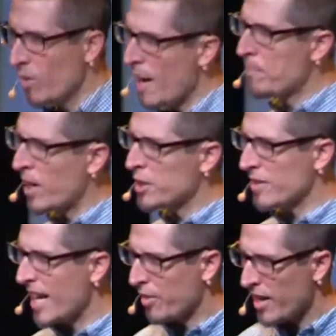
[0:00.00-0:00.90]
when I
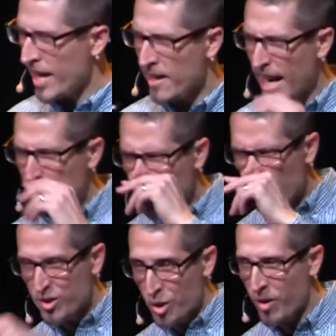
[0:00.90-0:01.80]
punched that thing and I told
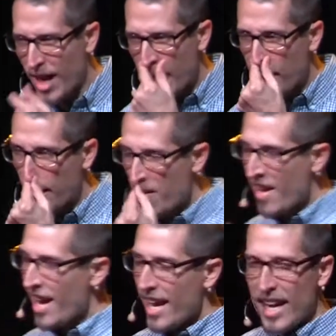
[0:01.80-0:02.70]
him what was going on?
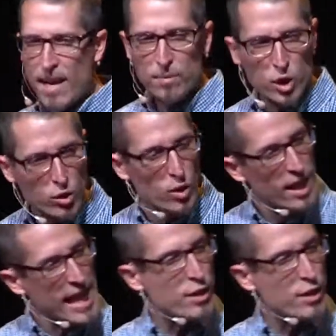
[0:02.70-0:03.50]
He he